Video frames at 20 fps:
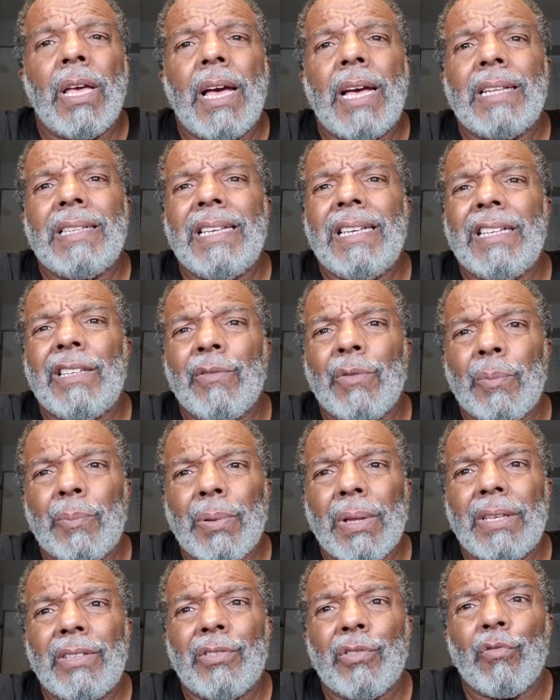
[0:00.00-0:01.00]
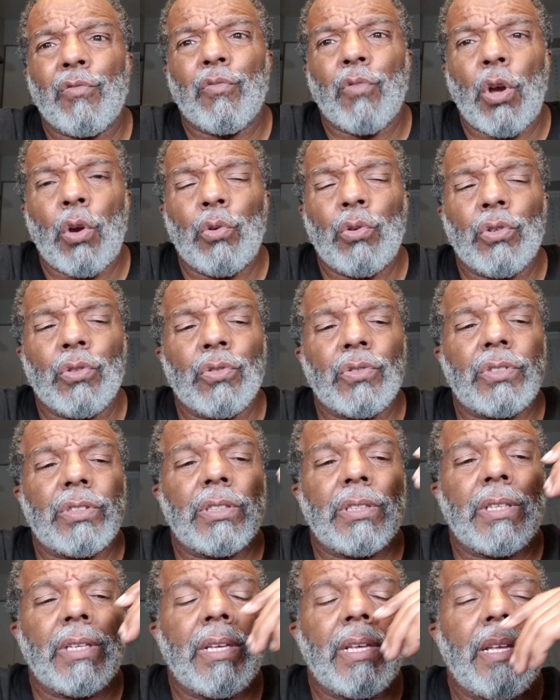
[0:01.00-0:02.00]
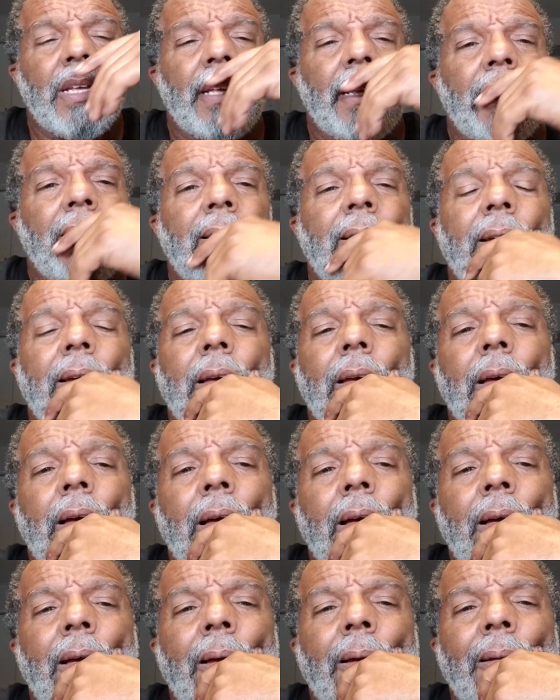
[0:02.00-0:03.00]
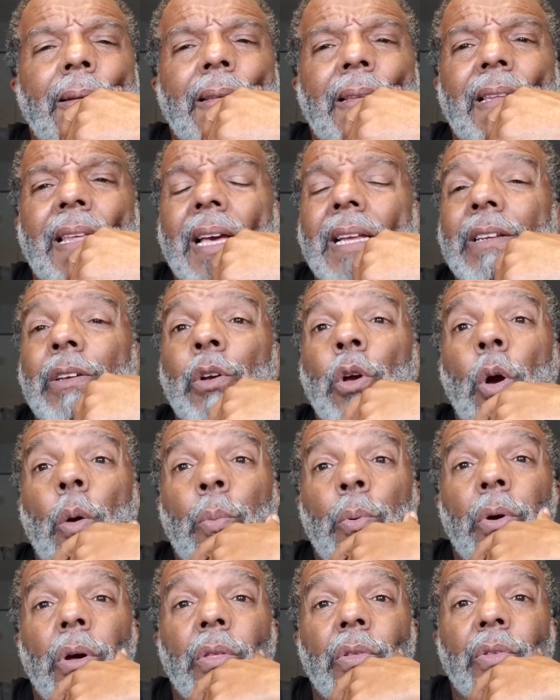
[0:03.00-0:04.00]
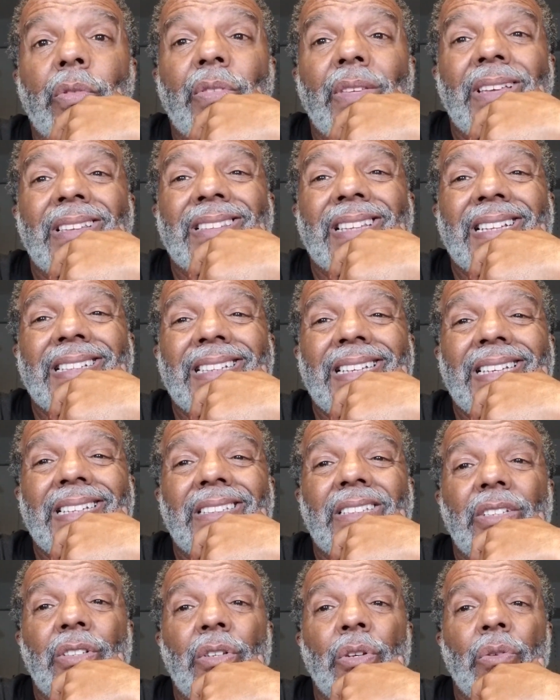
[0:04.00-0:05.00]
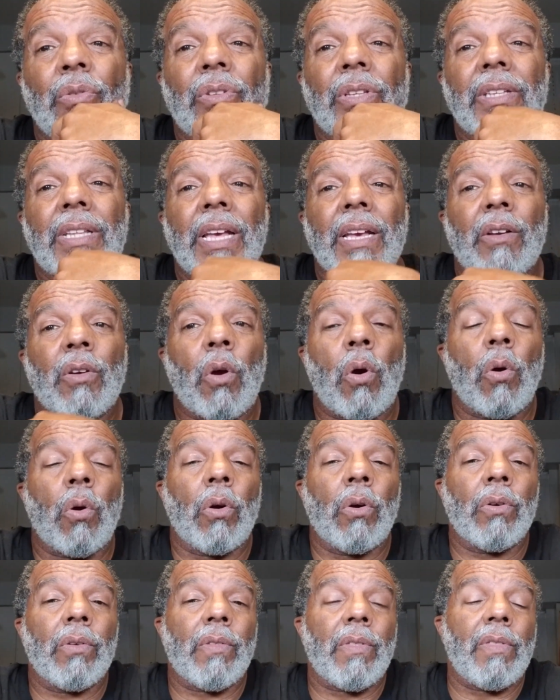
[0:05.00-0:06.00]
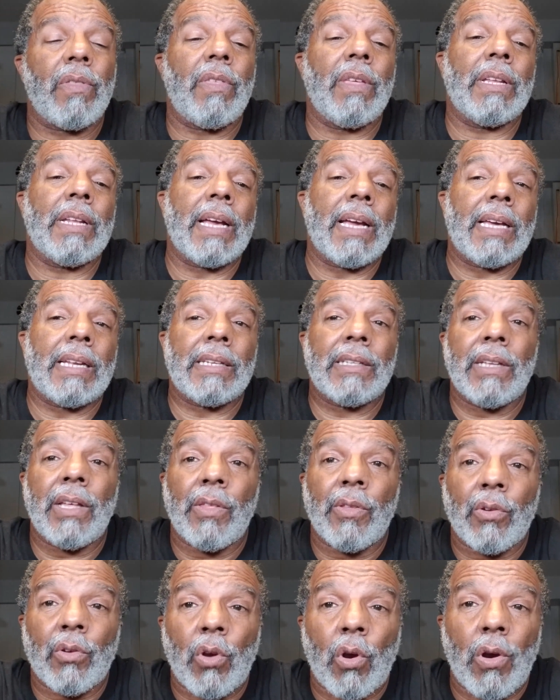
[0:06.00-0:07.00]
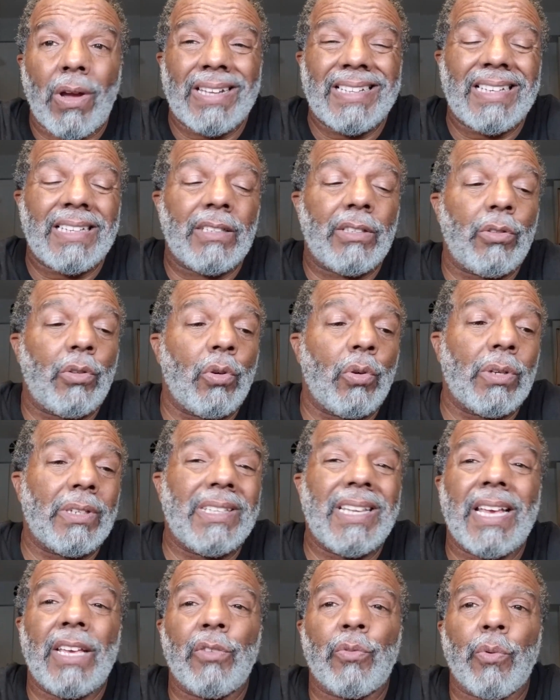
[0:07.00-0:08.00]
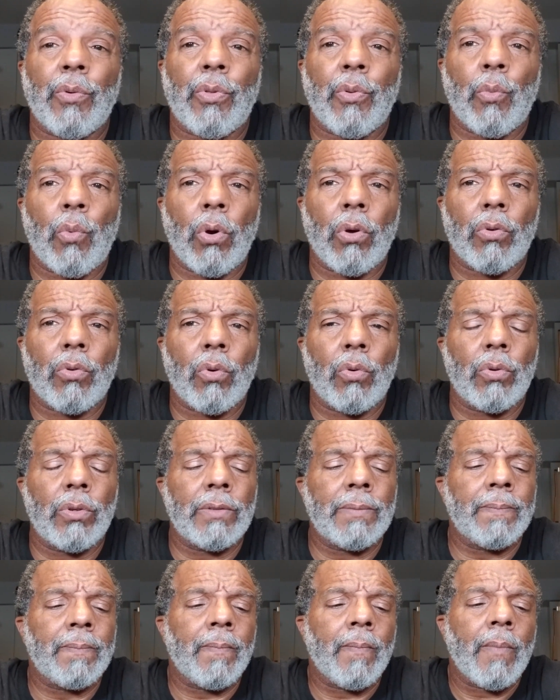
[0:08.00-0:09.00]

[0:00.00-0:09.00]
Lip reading: I need to replace the rotors. Got a couple other things I need to do to that car. Then I got another car I need to do a day's worth of work on.